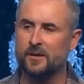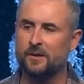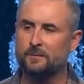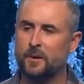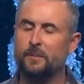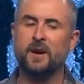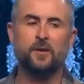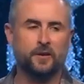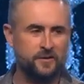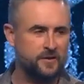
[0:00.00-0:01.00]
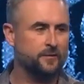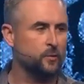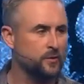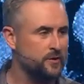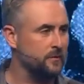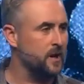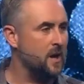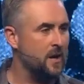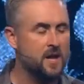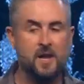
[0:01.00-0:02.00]
of preparing yourself to worship
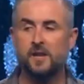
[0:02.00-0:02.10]
God.